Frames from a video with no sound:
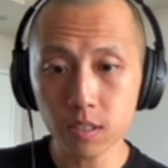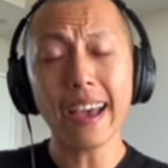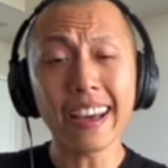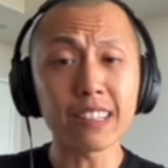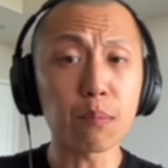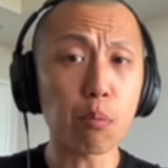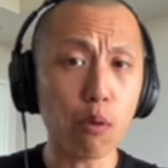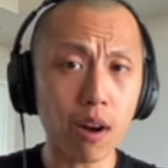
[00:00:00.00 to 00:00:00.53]
and
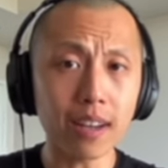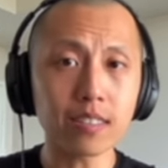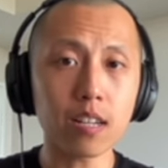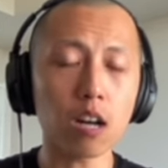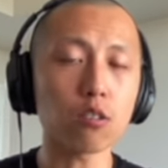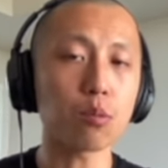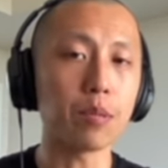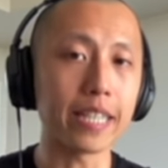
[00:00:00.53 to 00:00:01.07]
the price
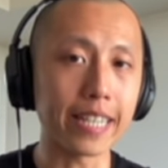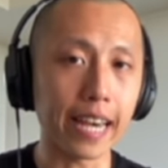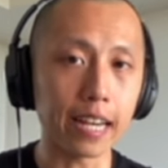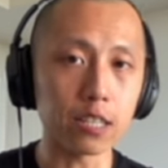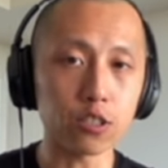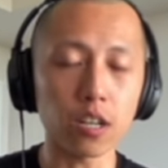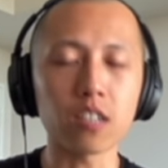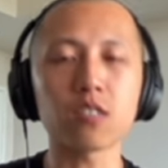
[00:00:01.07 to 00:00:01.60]
helps me
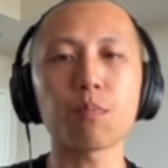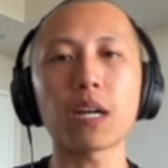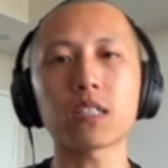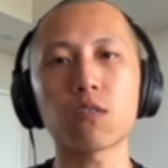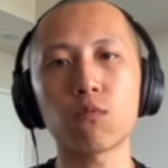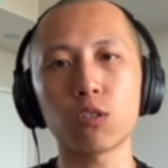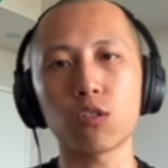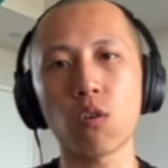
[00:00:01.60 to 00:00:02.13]
gauge expected
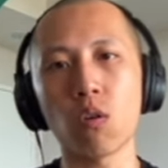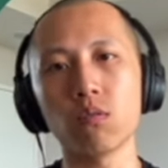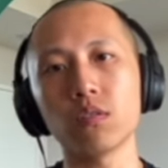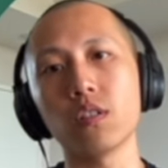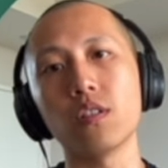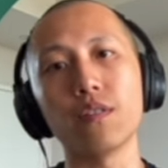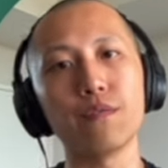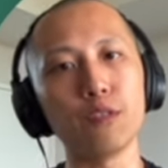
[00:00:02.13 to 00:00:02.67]
returns in
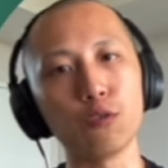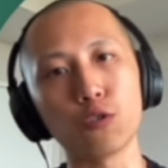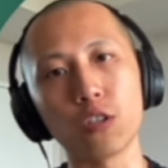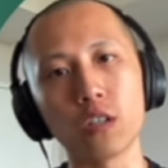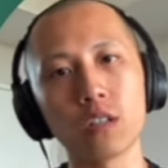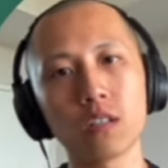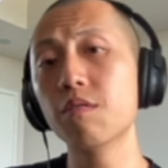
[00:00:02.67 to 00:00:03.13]
the future.